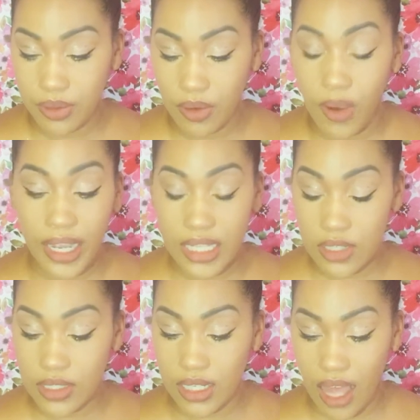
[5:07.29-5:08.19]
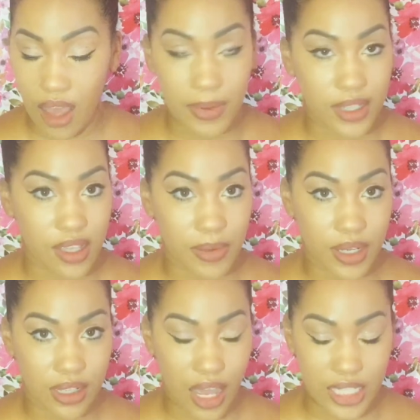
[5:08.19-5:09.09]
well, I guess there was a lot because I
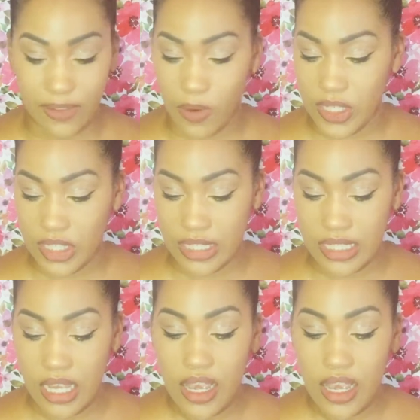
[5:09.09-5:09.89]
put lots of questions.